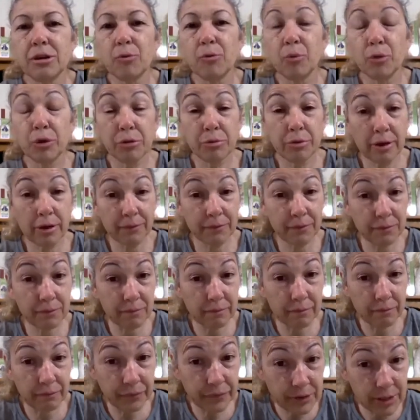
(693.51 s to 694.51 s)
When you have
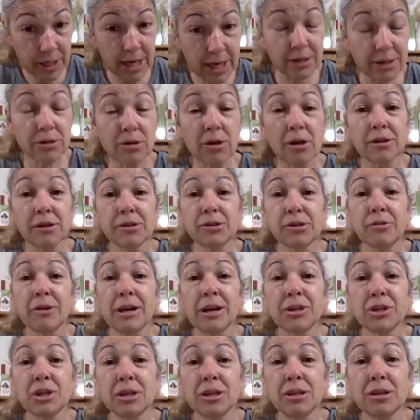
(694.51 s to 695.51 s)
10 dogs
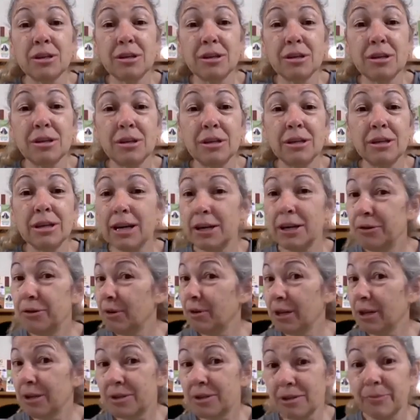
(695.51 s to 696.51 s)
scratching, yeah, you
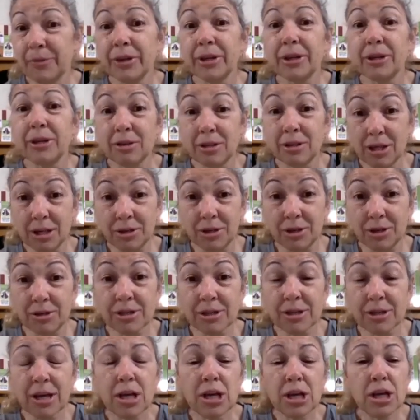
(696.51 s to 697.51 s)
got something
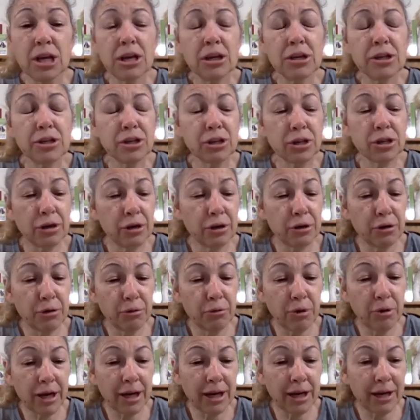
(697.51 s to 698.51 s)
contagious.
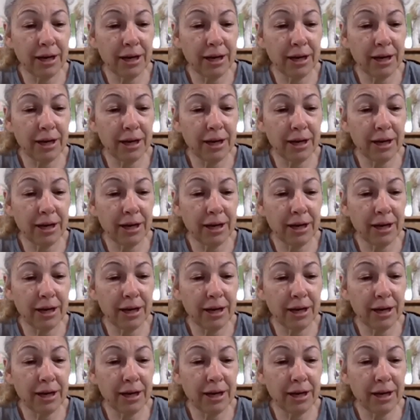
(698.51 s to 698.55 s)
So